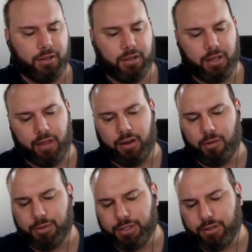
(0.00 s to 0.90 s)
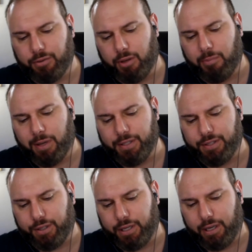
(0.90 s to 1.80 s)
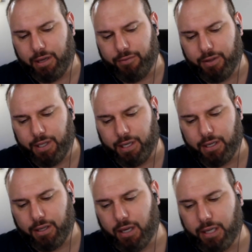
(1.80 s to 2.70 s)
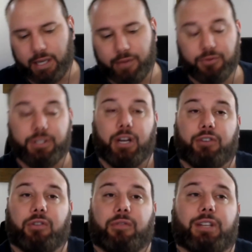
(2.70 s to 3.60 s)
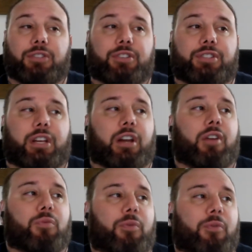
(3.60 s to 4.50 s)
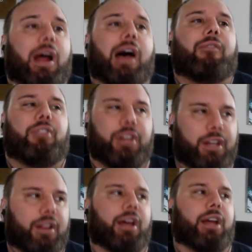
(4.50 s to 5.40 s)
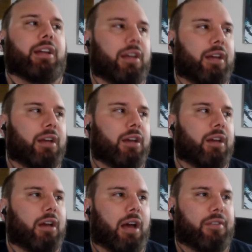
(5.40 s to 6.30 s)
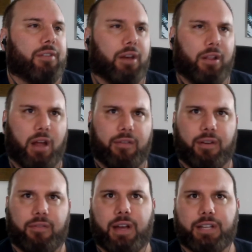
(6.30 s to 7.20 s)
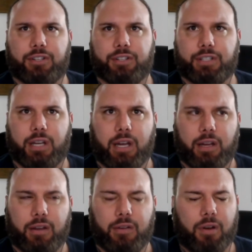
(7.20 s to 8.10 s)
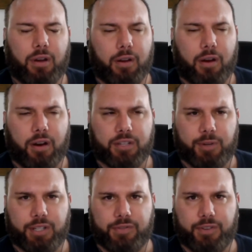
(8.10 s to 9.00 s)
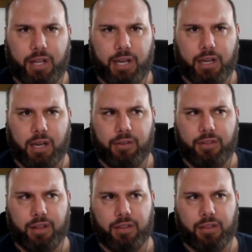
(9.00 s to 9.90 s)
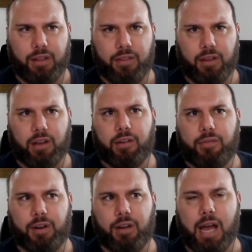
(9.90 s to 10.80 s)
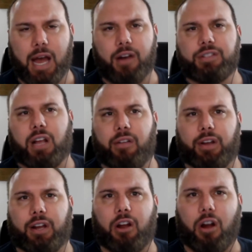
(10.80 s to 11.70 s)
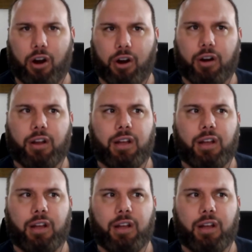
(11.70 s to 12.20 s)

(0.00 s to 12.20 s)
yeah, the numbers don't really pencil, and I, I feel like a lot of times when we talk to investors, it's like unraveling. Like, I a lot of investors, uh, in our experience, feel like I think they think of a house kind of like a car,